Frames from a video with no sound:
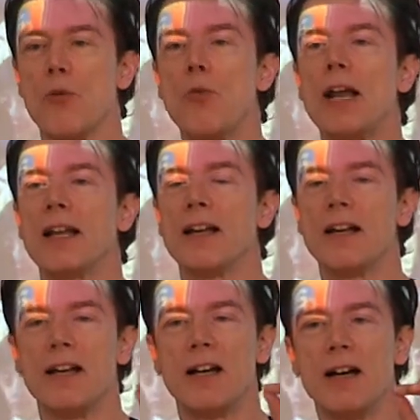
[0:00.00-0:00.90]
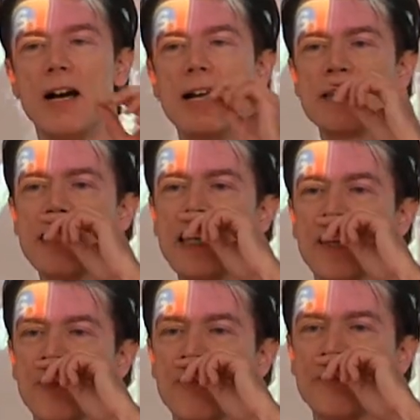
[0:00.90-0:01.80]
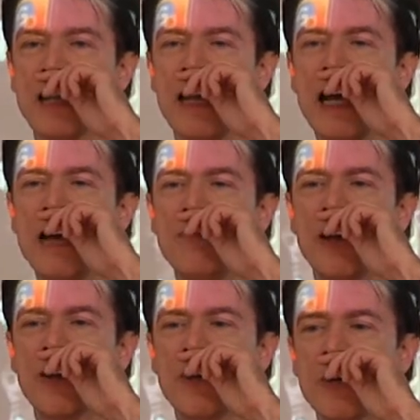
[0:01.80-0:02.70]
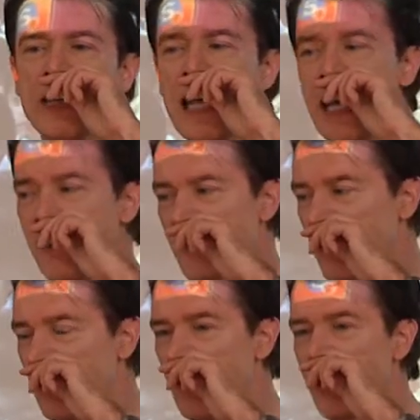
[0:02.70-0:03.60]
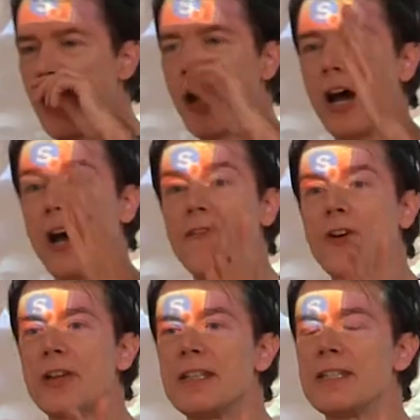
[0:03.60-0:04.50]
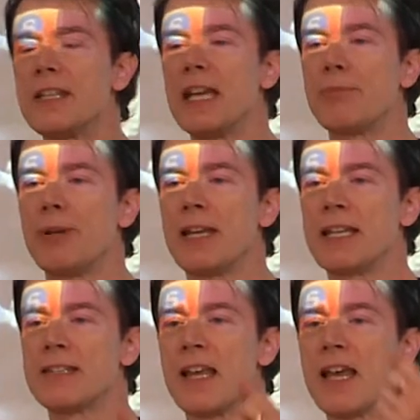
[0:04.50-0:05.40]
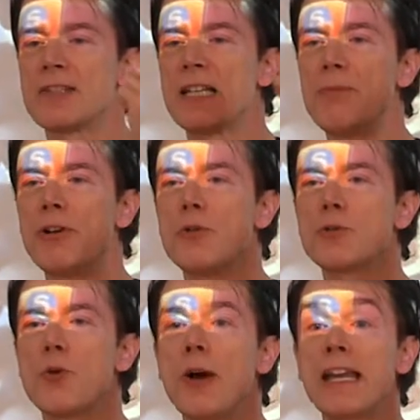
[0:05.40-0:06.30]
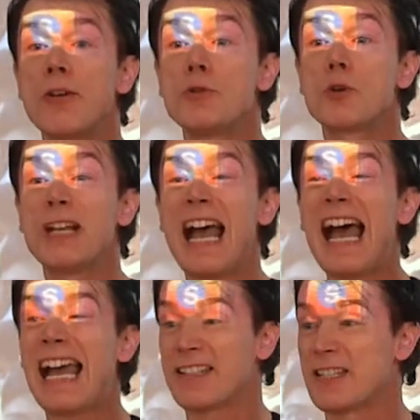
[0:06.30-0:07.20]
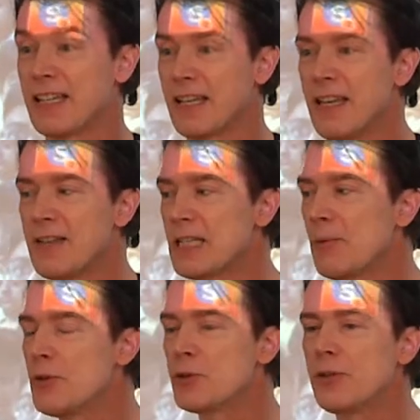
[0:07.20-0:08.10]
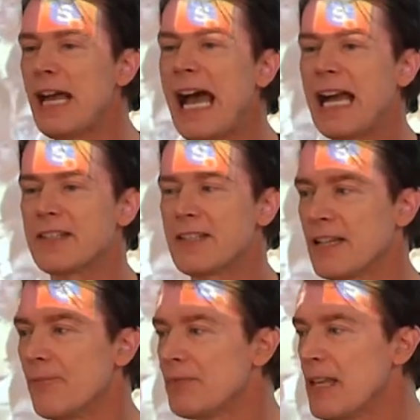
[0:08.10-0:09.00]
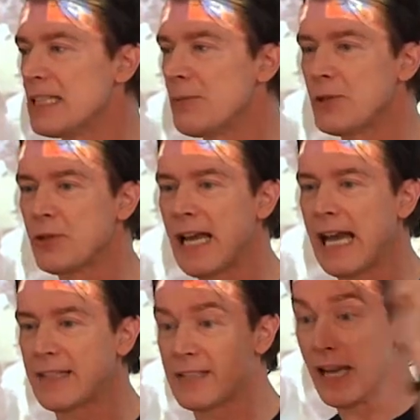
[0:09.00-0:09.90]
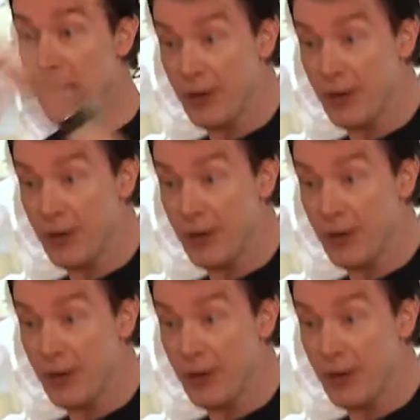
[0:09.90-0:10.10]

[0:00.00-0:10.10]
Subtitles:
Well, I'll tell you. Could I have a volunteer, please? Someone who's good at acting. Someone who's good at acting. Someone who's good at acting.